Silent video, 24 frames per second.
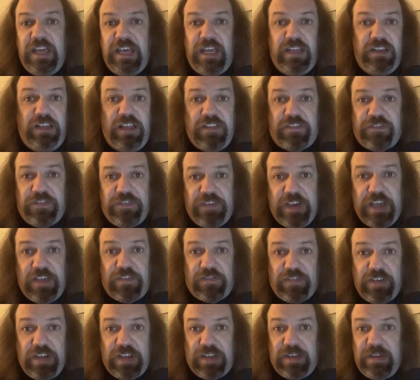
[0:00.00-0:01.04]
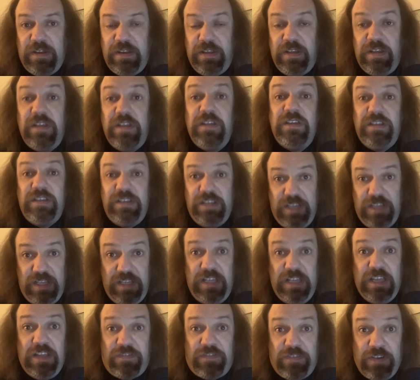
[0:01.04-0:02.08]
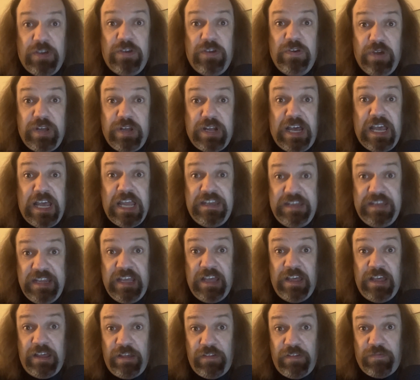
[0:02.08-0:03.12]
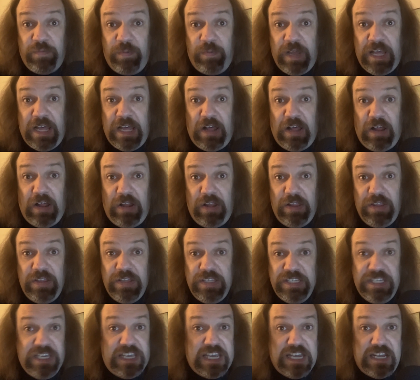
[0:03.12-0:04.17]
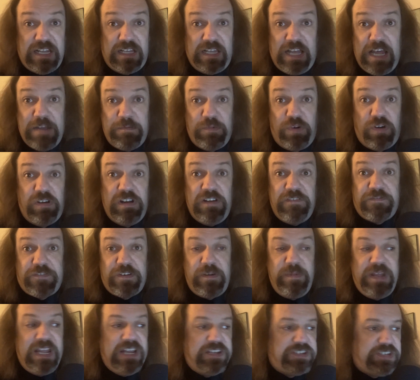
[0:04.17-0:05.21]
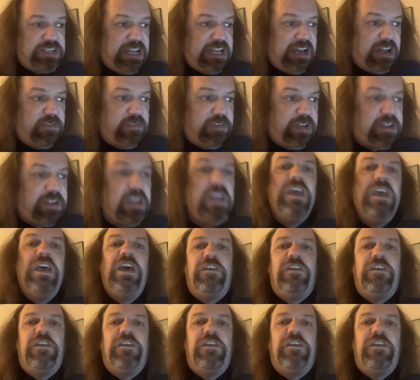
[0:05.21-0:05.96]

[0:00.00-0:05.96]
And let's face it, it's a good idea as well. You get a lot more information out of it.